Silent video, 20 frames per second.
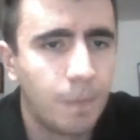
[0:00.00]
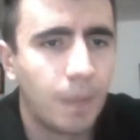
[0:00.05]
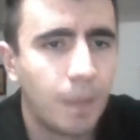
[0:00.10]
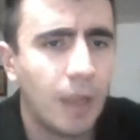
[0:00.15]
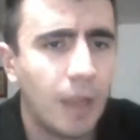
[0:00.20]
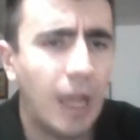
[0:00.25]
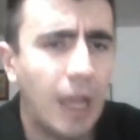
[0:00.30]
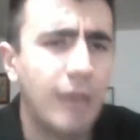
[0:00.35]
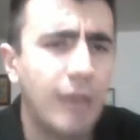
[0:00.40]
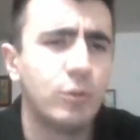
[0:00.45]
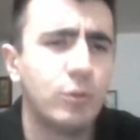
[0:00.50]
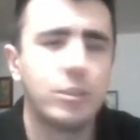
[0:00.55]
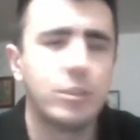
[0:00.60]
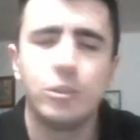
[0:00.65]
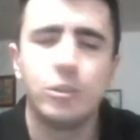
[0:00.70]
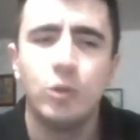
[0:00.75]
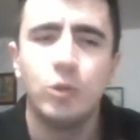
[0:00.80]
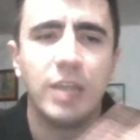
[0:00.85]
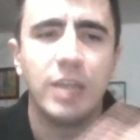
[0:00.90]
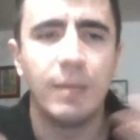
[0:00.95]
I was
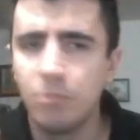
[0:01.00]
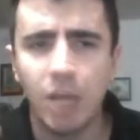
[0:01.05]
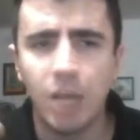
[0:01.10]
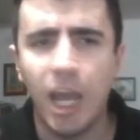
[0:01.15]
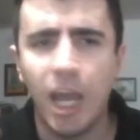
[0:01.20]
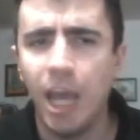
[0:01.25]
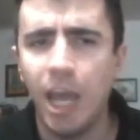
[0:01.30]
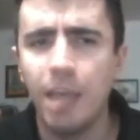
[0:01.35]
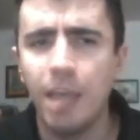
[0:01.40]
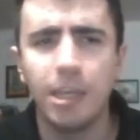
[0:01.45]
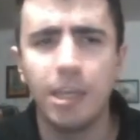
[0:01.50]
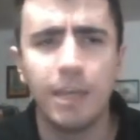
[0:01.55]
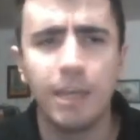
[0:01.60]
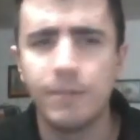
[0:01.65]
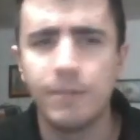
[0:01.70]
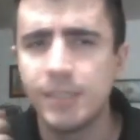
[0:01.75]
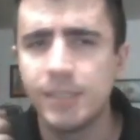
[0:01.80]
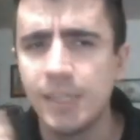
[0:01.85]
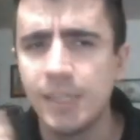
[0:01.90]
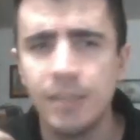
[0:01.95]
so happy. I
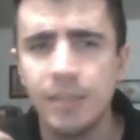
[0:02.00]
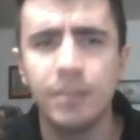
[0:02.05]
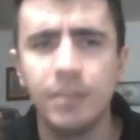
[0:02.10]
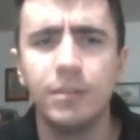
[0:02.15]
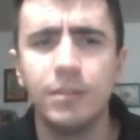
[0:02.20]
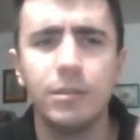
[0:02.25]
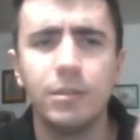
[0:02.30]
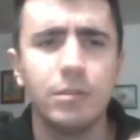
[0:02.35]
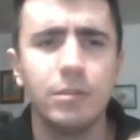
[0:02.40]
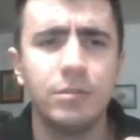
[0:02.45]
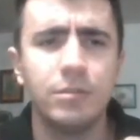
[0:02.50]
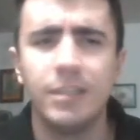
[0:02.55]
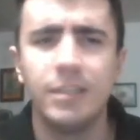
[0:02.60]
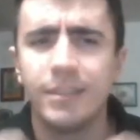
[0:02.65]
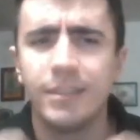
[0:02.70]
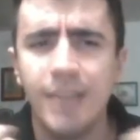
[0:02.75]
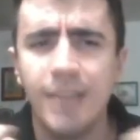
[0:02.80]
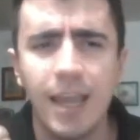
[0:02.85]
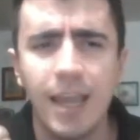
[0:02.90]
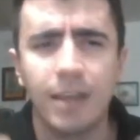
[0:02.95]
have seen the
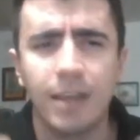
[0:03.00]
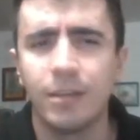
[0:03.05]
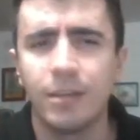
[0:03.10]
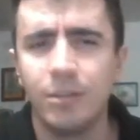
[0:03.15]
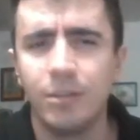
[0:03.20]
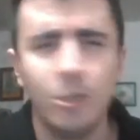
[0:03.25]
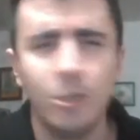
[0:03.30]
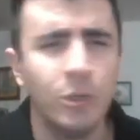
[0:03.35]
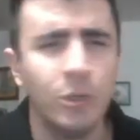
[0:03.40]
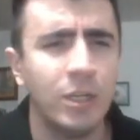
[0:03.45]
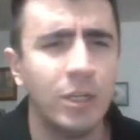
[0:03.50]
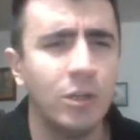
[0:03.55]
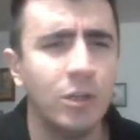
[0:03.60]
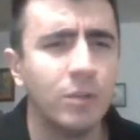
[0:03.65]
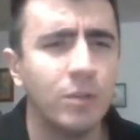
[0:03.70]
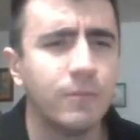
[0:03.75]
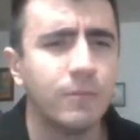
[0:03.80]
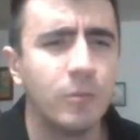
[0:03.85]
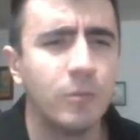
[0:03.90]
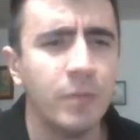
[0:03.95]
attack going
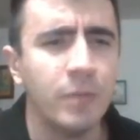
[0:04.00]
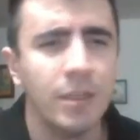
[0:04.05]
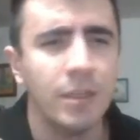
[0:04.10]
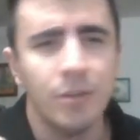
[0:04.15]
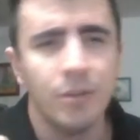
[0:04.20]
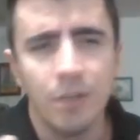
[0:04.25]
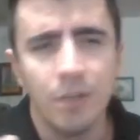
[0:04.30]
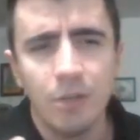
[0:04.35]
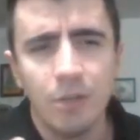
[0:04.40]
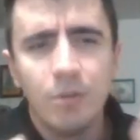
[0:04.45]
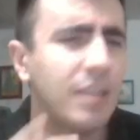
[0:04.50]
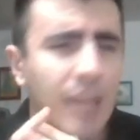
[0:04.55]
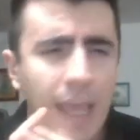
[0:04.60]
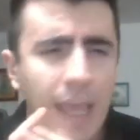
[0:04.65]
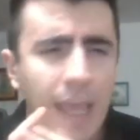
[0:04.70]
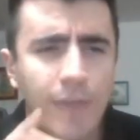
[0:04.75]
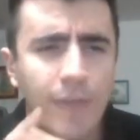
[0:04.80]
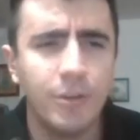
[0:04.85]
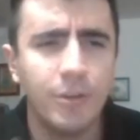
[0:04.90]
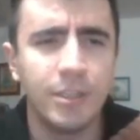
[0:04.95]
on for me, you know,
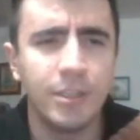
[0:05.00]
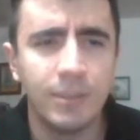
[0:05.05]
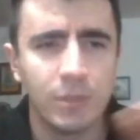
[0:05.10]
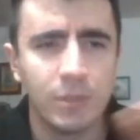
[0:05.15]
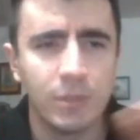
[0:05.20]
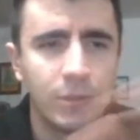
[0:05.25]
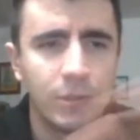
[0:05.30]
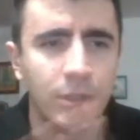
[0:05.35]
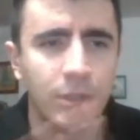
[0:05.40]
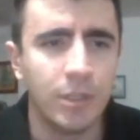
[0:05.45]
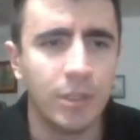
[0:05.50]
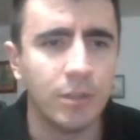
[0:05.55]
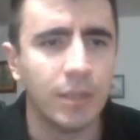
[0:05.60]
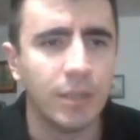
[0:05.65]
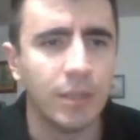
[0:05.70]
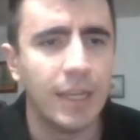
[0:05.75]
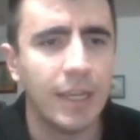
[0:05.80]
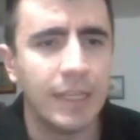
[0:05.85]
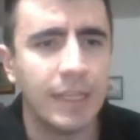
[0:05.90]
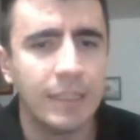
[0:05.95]
everything was going on.
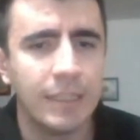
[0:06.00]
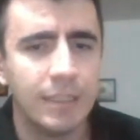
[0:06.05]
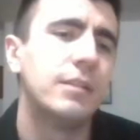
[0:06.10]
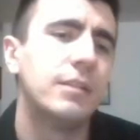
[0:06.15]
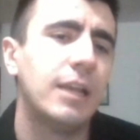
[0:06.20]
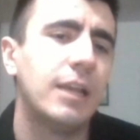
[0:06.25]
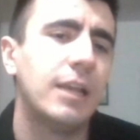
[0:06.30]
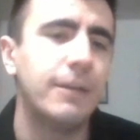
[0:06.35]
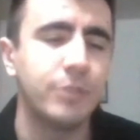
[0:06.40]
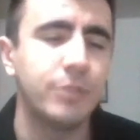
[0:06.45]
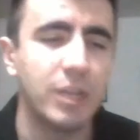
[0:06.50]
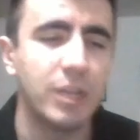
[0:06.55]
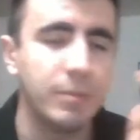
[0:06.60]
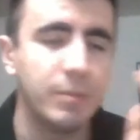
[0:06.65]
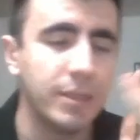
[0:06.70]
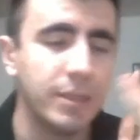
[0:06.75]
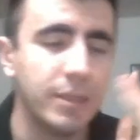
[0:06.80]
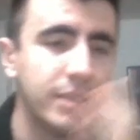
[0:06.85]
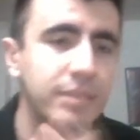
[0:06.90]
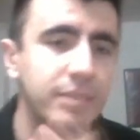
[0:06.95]
And after I
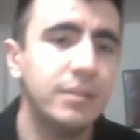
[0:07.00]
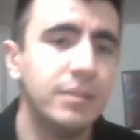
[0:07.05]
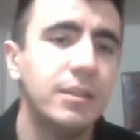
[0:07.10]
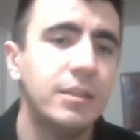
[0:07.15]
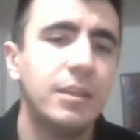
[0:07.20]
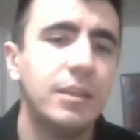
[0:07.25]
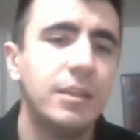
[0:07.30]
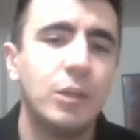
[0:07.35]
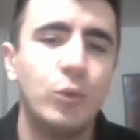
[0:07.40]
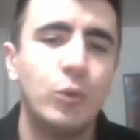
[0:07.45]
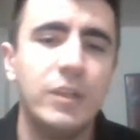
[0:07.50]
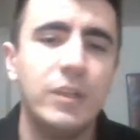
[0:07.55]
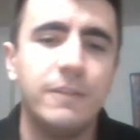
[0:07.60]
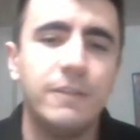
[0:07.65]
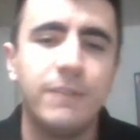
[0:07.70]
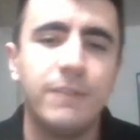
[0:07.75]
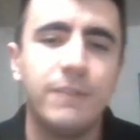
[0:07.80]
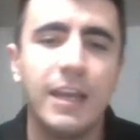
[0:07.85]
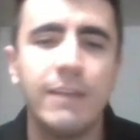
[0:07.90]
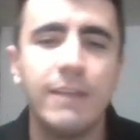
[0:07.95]
played queen
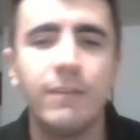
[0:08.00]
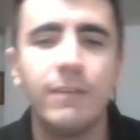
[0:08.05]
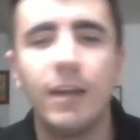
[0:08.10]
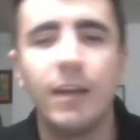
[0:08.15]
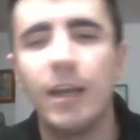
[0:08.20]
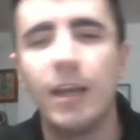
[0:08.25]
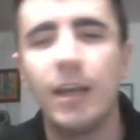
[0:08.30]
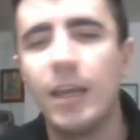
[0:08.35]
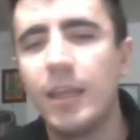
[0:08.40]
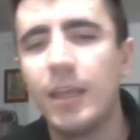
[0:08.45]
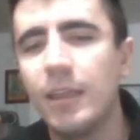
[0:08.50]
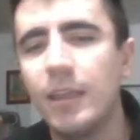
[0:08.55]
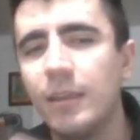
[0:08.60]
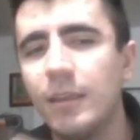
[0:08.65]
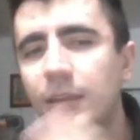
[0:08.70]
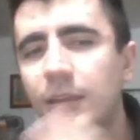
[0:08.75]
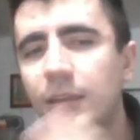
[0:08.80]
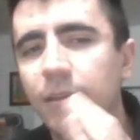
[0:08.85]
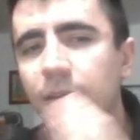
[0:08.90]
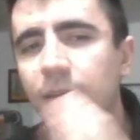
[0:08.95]
e5,
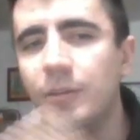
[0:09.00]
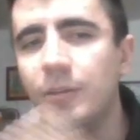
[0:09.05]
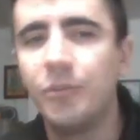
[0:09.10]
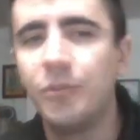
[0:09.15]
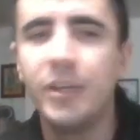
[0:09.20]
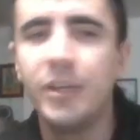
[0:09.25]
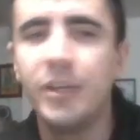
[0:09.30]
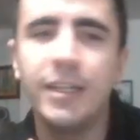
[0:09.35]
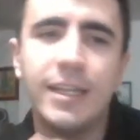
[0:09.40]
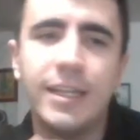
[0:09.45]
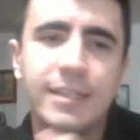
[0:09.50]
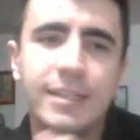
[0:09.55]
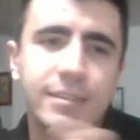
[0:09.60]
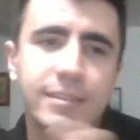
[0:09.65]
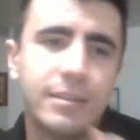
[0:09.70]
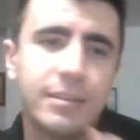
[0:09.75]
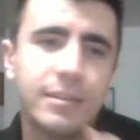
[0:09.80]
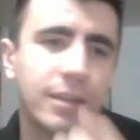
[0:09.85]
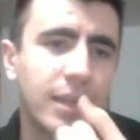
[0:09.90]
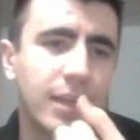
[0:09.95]
I
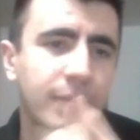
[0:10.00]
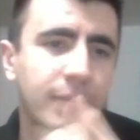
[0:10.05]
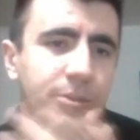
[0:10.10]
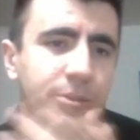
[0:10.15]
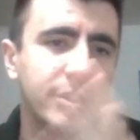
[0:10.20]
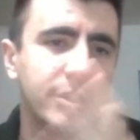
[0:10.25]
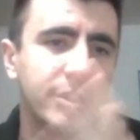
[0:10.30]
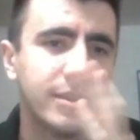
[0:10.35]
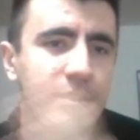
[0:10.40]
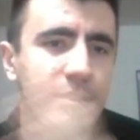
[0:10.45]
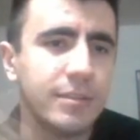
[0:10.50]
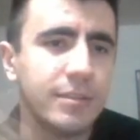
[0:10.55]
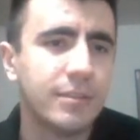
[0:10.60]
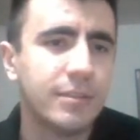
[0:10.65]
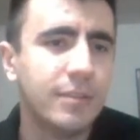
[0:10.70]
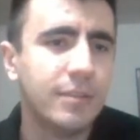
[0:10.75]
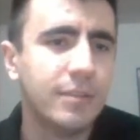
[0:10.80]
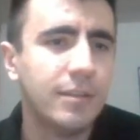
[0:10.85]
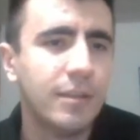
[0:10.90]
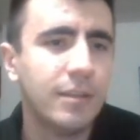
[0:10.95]
realized I'm just
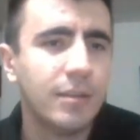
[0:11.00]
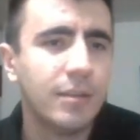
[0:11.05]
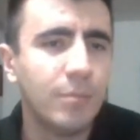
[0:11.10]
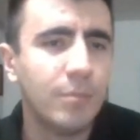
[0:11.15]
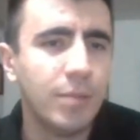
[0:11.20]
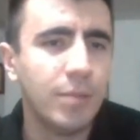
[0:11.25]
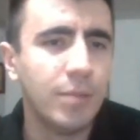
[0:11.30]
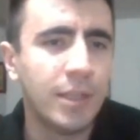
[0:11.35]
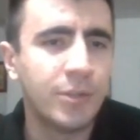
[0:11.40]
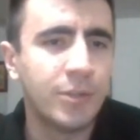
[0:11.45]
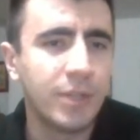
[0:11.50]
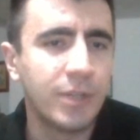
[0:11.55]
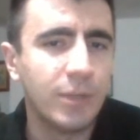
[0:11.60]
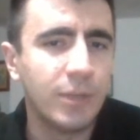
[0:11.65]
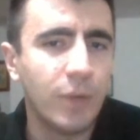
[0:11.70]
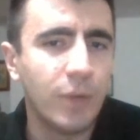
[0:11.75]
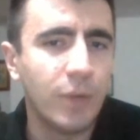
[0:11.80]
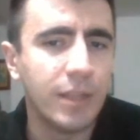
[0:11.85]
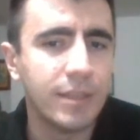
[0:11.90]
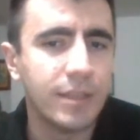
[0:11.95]
blundering
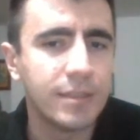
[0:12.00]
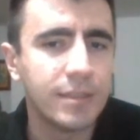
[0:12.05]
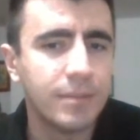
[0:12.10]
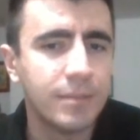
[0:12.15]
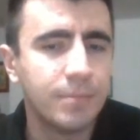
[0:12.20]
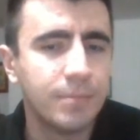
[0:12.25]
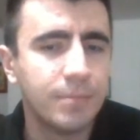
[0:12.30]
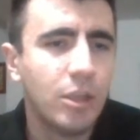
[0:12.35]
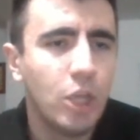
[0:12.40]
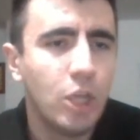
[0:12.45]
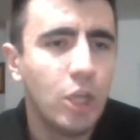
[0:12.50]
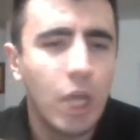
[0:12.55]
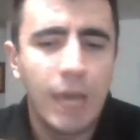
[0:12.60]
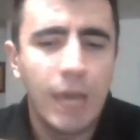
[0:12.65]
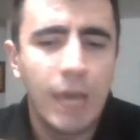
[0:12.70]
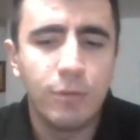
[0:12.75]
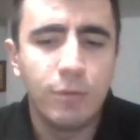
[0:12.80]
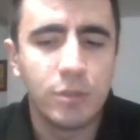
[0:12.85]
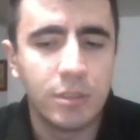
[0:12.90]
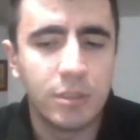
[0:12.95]
away this.
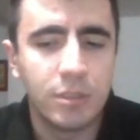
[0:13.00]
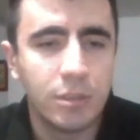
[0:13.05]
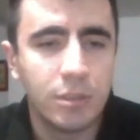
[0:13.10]
I was